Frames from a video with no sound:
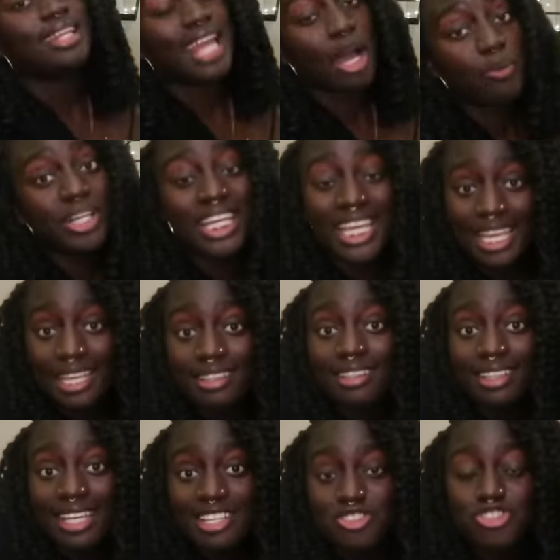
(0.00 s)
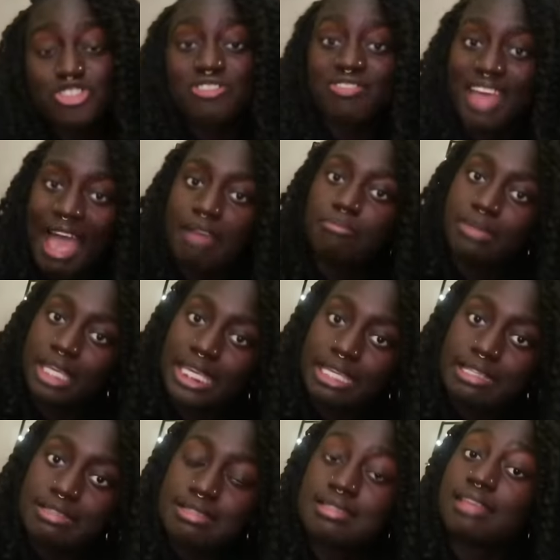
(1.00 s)
Now in English, that
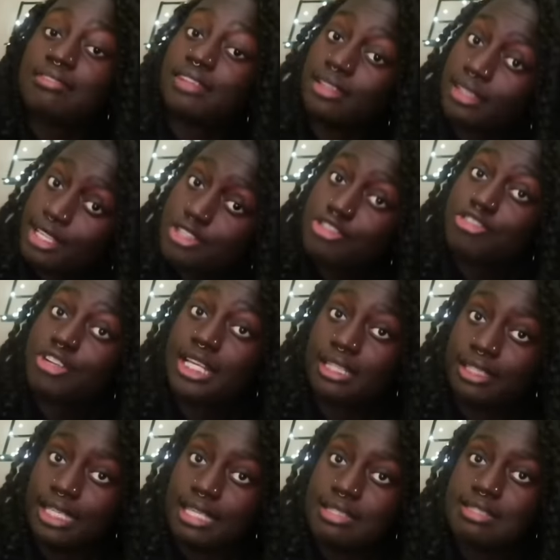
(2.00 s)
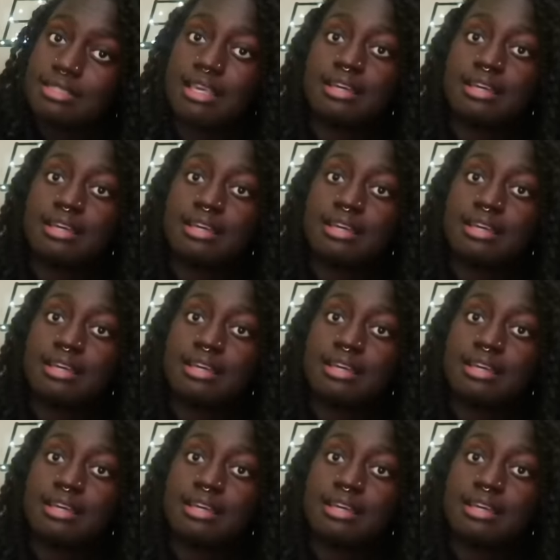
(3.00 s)
means that the lizard elites